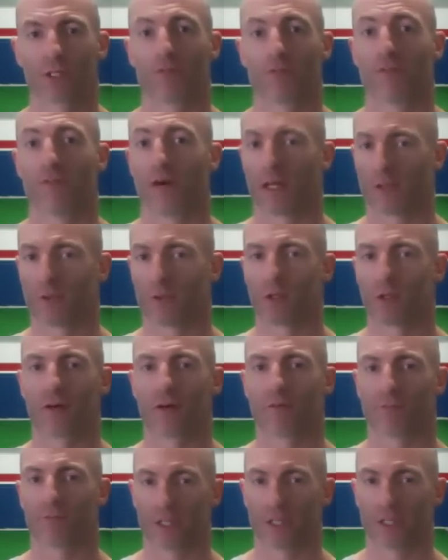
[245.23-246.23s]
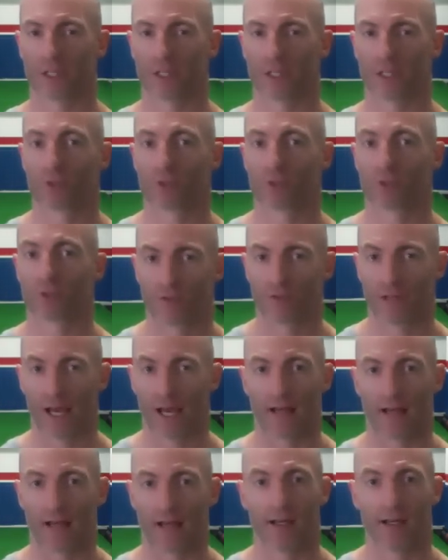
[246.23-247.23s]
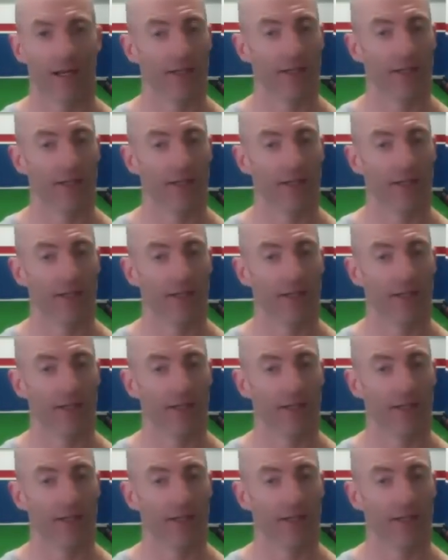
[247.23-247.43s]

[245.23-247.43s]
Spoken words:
the follow-along videos are good for that.